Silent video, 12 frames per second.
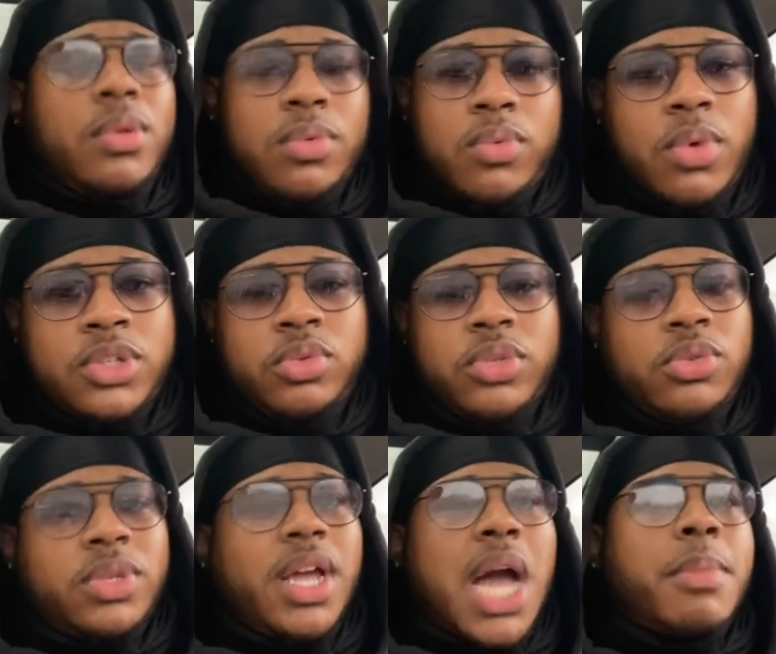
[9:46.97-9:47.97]
What you
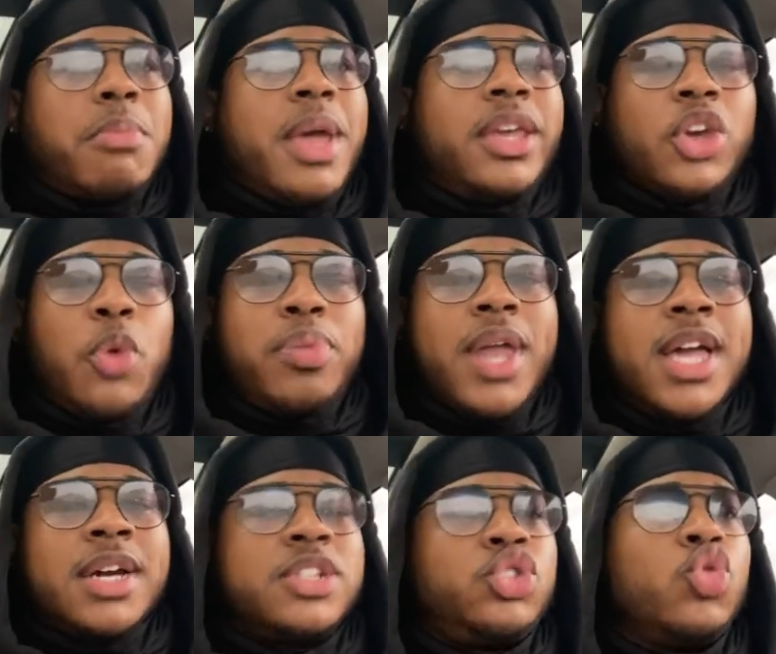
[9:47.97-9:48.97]
think I'm going to make your plate
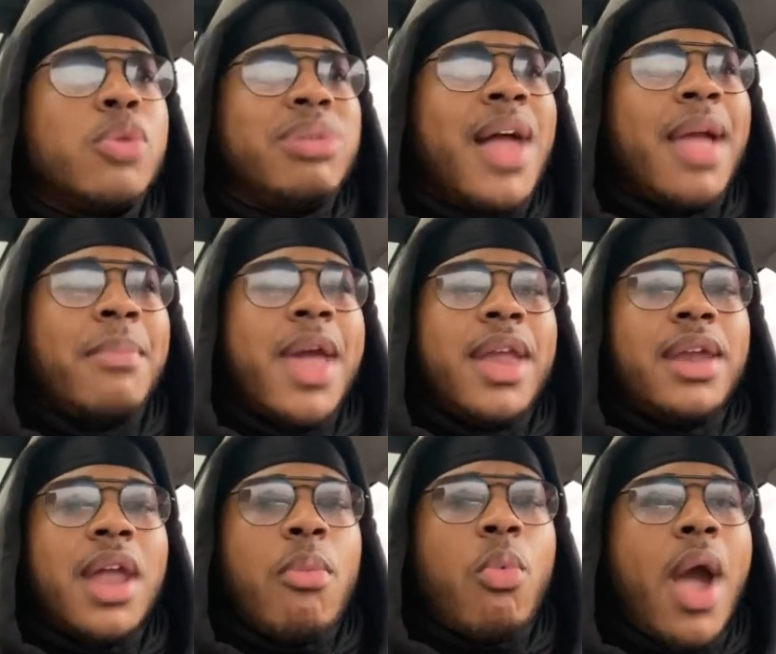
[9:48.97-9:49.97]
because you a black man and
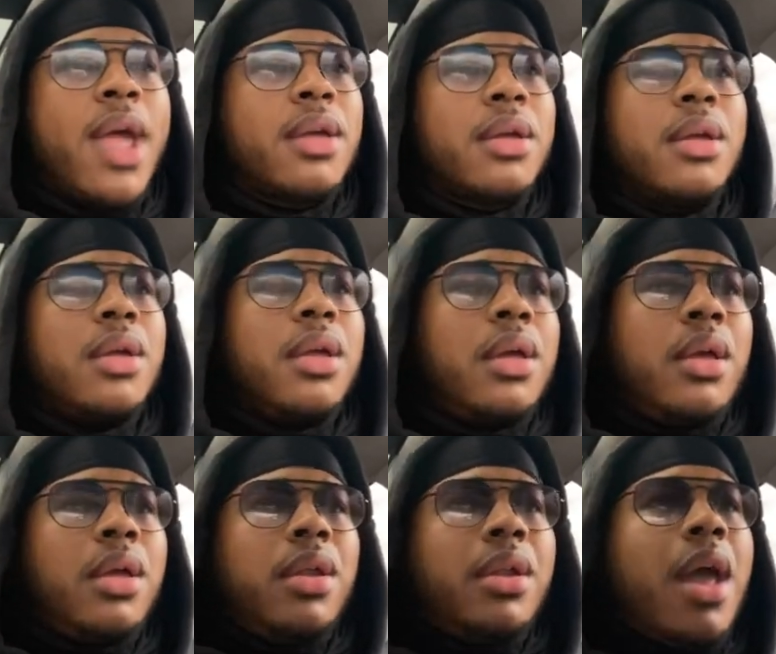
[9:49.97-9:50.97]
I'm white?
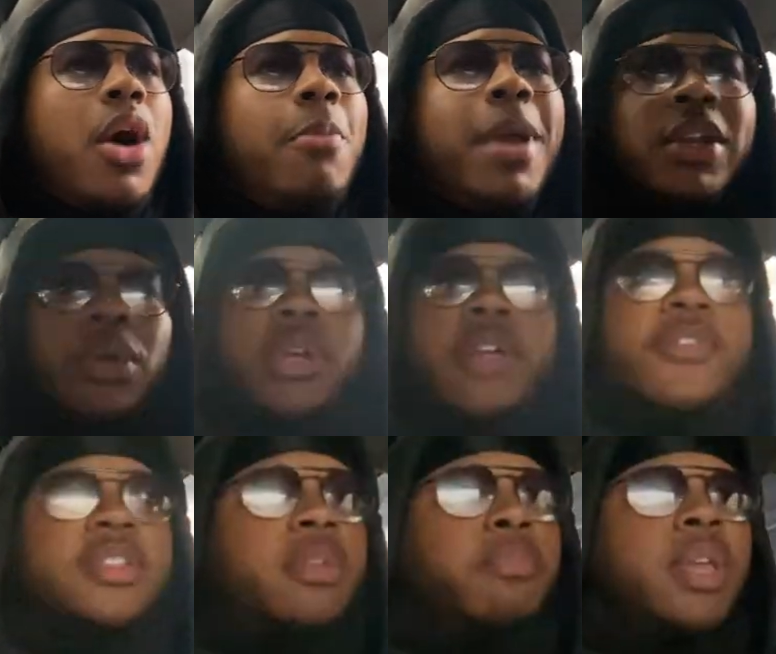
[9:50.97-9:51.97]
That don't make no
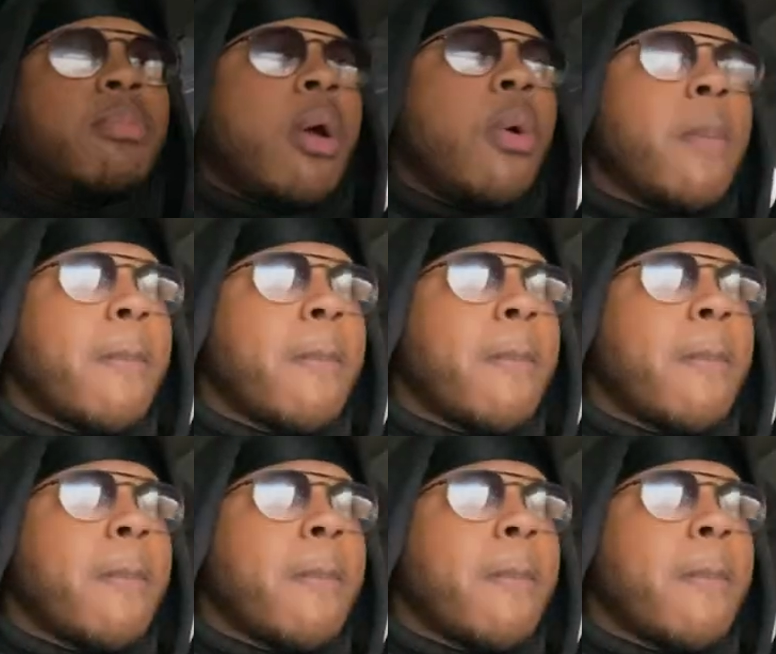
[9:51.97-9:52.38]
difference to me, bro.